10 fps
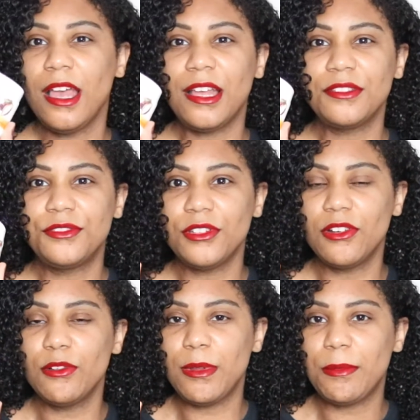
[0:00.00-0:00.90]
I
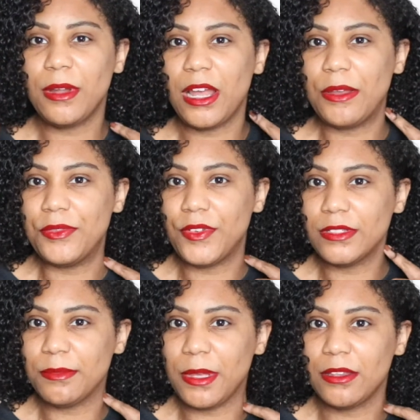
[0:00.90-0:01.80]
don't remember how I felt
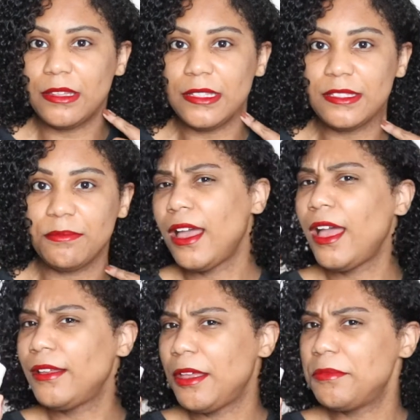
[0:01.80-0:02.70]
about this.
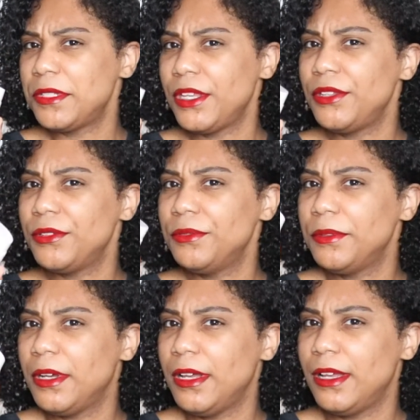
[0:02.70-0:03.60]
I'll update you
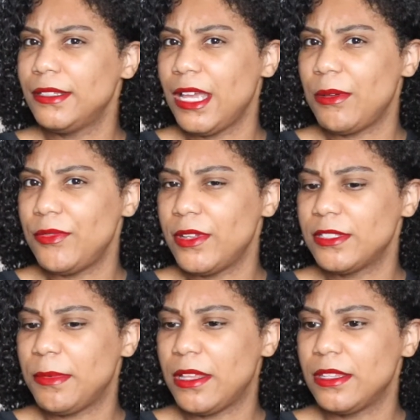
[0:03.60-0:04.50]
on how I felt
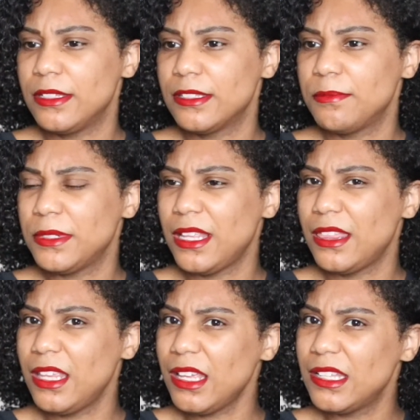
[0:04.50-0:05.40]
about this, but I
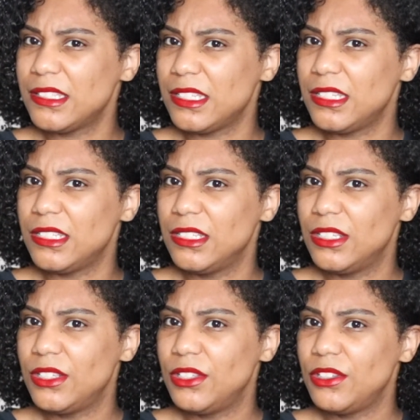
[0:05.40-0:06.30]
think I did
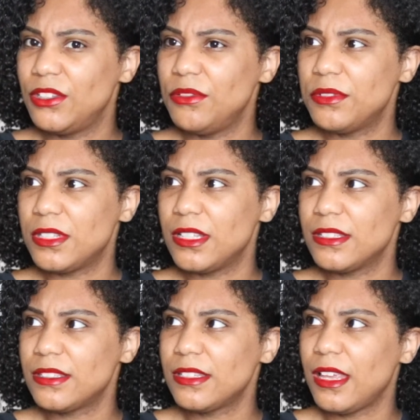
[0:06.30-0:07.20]
use
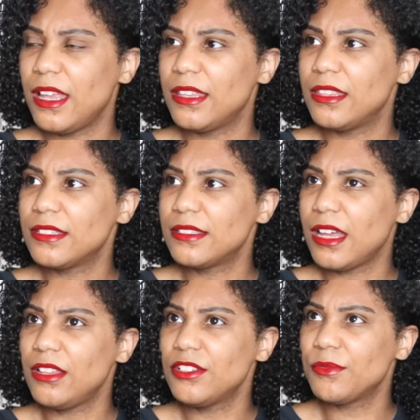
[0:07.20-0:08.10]
this, and the
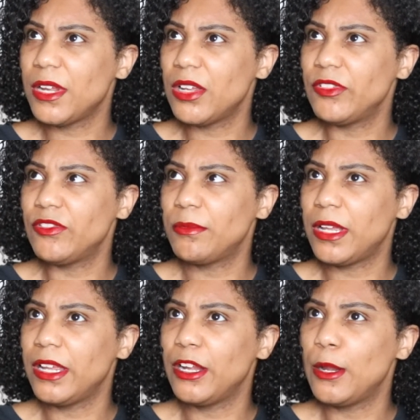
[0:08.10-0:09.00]
stylers were heavy for my
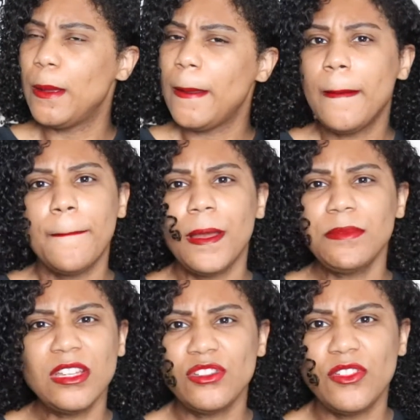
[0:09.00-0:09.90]
hair. I'm
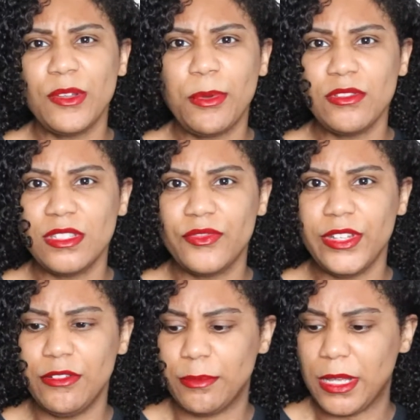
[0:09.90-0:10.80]
not sure if I posted a
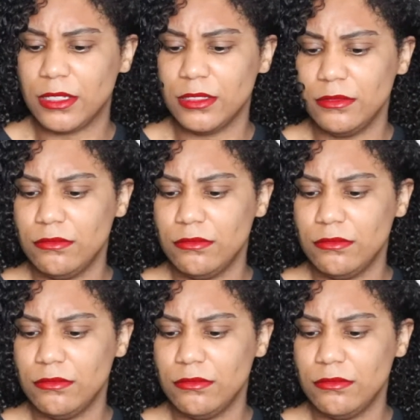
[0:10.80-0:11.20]
video about it.